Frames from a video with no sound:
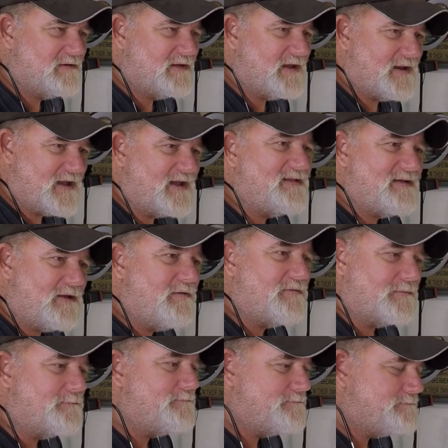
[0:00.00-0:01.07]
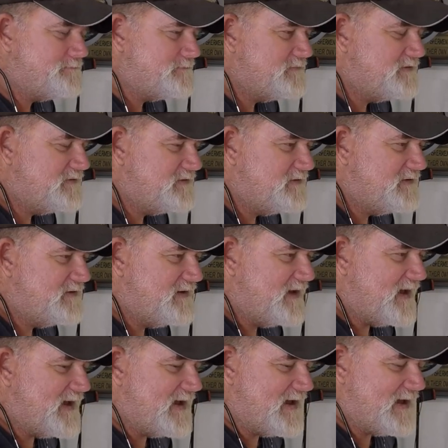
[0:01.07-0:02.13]
And I tell them.
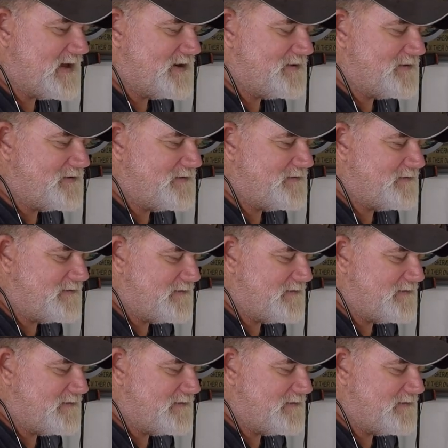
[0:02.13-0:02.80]
And